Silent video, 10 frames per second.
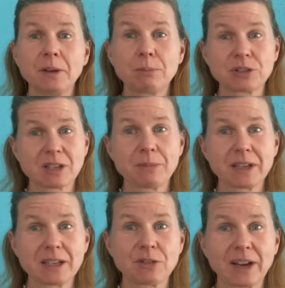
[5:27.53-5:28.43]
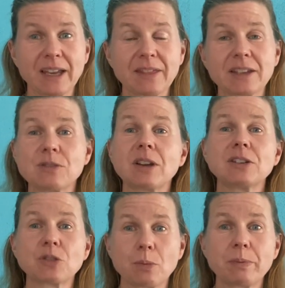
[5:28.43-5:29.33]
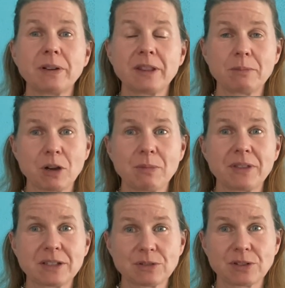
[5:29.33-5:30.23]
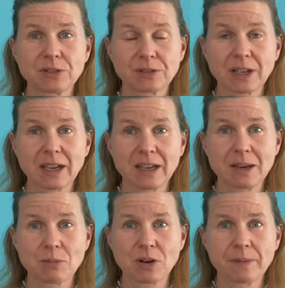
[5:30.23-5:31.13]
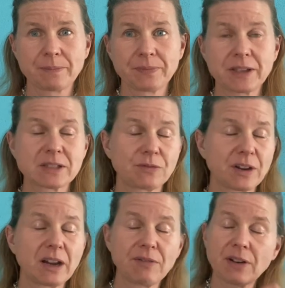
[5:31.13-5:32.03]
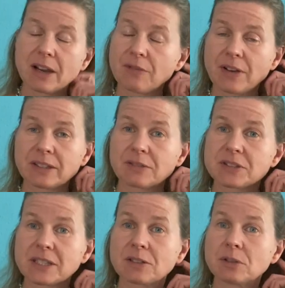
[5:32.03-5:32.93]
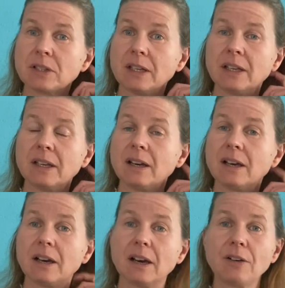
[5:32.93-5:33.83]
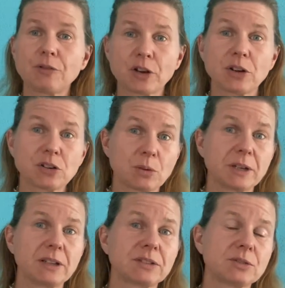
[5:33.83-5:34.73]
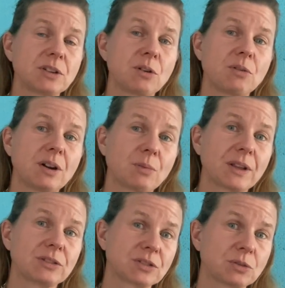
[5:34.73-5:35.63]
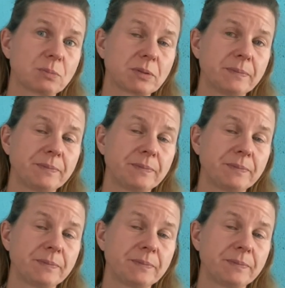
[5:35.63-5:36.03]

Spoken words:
Put something in your hand that you can drop the moment that you're not okay anymore. That's a very, very effective signal for your dominant to know when to stop.